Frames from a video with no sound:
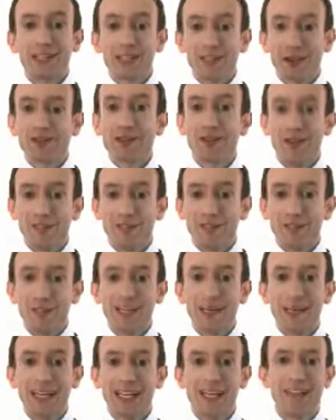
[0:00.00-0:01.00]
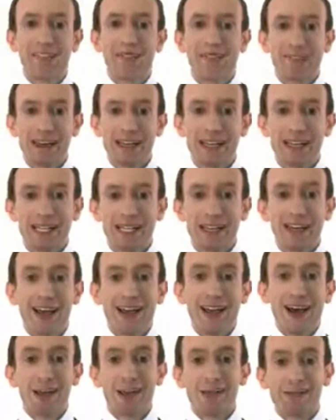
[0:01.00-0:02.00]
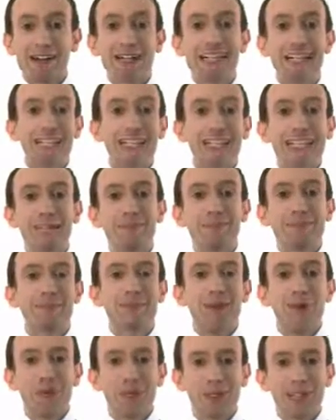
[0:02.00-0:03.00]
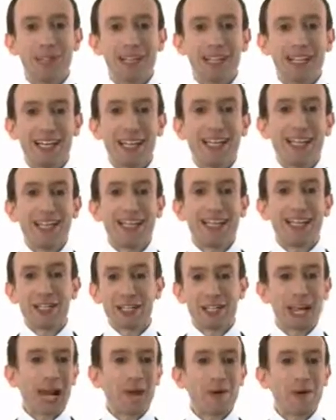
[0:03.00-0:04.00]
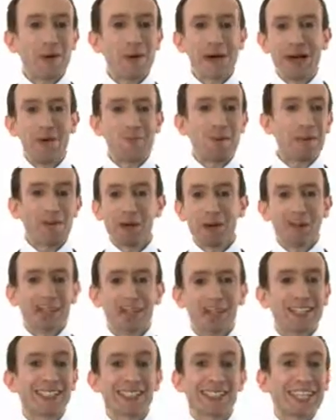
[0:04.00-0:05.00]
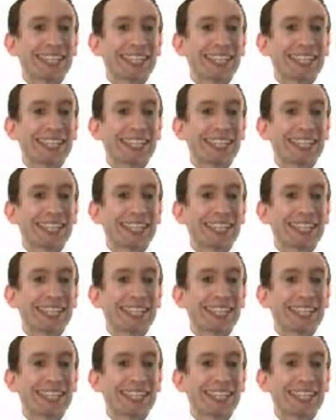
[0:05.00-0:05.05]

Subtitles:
it's not often you hear the phrase, "a great leap forward in the showerware product